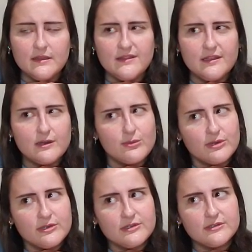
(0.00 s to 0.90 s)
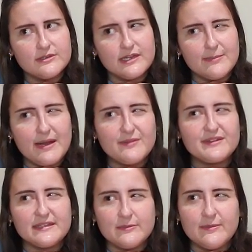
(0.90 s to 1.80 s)
there were about the
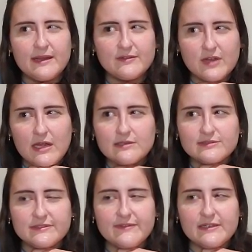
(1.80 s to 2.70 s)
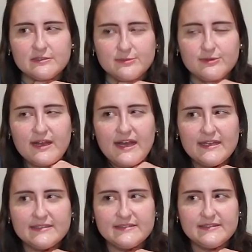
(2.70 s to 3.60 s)
same amount of colors available
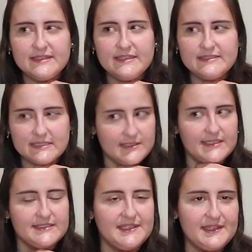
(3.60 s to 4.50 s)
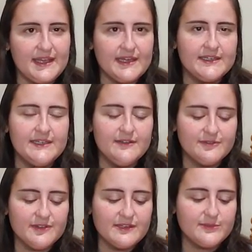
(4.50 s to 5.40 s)
as the Delicate Decay
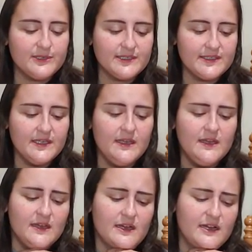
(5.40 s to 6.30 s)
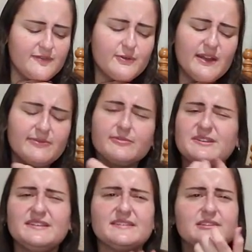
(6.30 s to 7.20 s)
for this one. For whatever
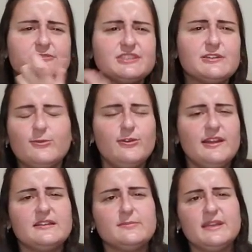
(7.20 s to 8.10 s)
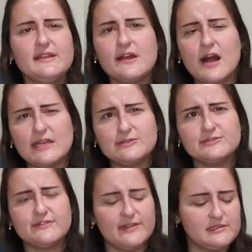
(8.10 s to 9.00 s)
reason, there just weren't as many
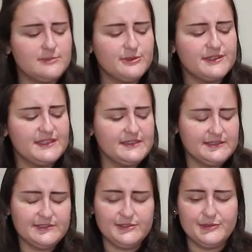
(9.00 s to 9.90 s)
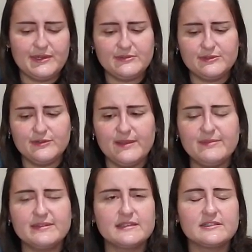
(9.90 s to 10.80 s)
colors available in these two. I don't know,
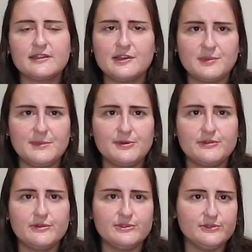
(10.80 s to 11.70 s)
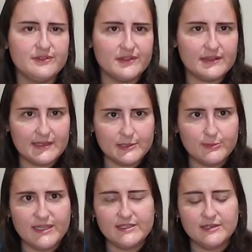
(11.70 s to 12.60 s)
maybe it's because a lot of people don't use the lighter
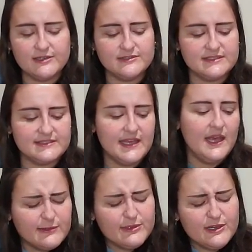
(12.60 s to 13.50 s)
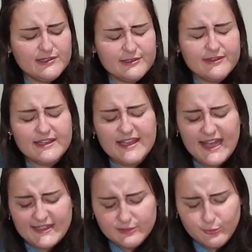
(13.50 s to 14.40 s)
weight yarns. This one also, like, it
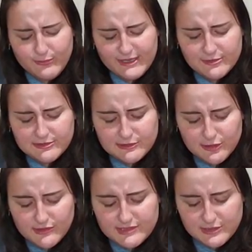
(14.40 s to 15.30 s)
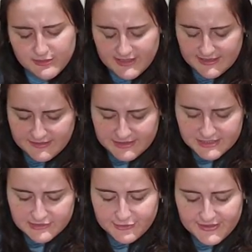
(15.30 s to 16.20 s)
has a weird look to it. I'm
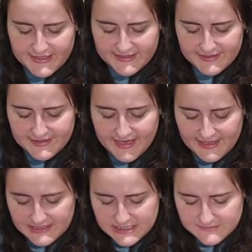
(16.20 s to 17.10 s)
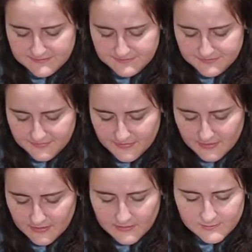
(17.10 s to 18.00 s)
just looking at it. It kind of
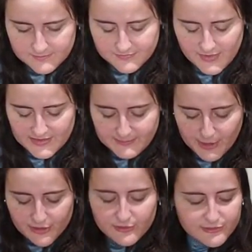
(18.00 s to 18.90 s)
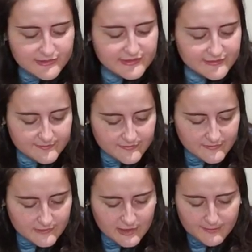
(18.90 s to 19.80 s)
sparkles,
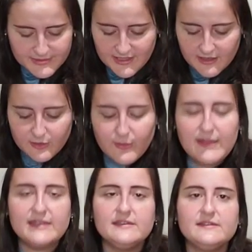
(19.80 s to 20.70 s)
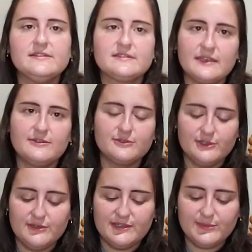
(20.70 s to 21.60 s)
but not quite. I don't
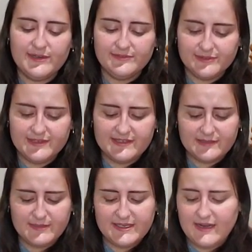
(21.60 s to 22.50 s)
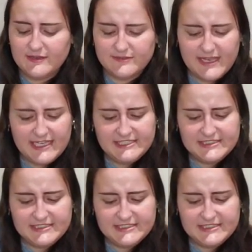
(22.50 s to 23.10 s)
know. It's whatever this is made out of. I